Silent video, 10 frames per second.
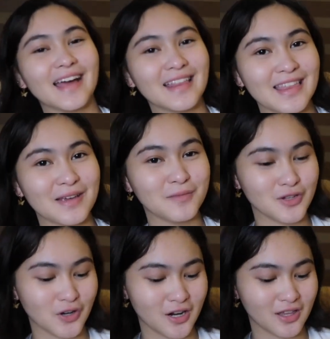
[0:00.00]
I think
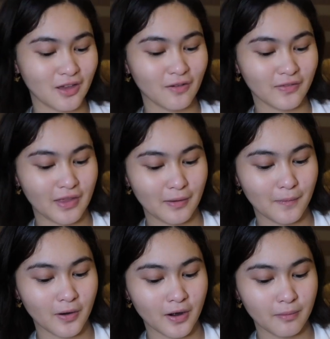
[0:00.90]
majority of
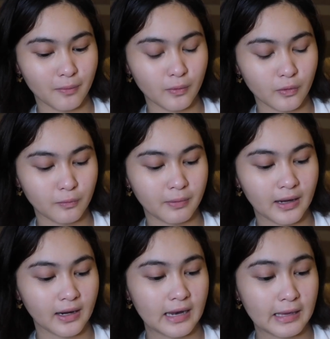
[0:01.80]
them are puro
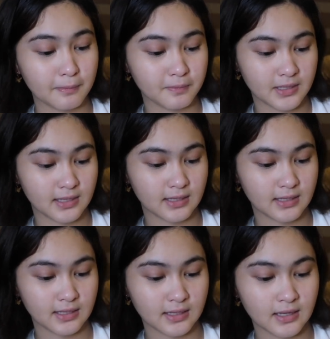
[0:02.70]
pang lips.
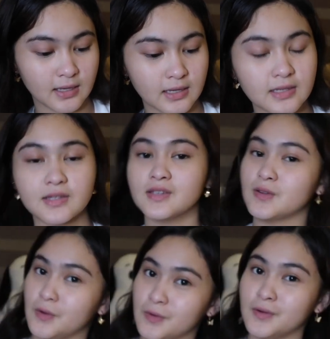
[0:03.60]

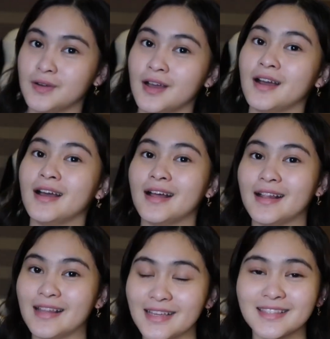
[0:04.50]
So,
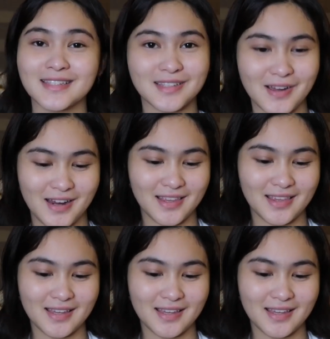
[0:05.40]
let's start.